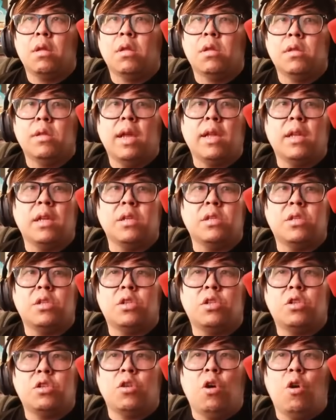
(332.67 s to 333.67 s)
That does
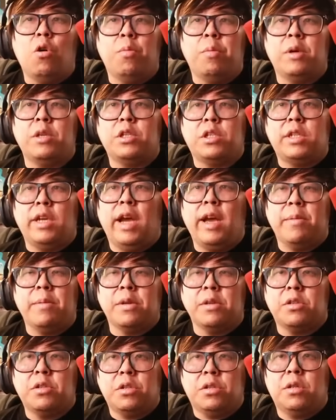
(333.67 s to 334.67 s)
so much
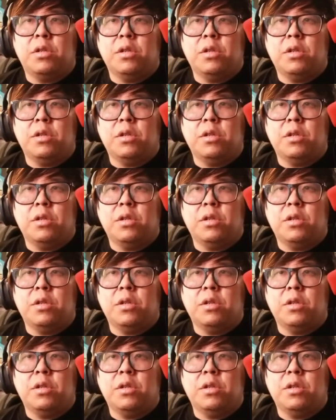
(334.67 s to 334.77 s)
damage.